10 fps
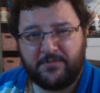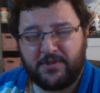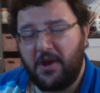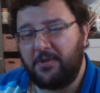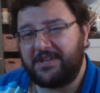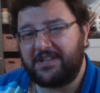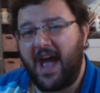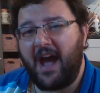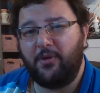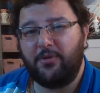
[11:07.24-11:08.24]
Do you notice
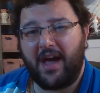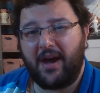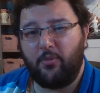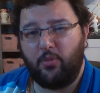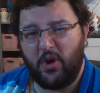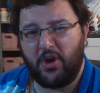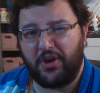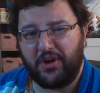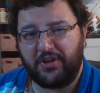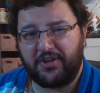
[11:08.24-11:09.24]
how that
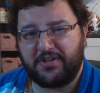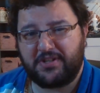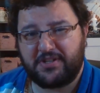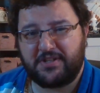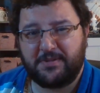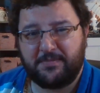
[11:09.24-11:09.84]
works?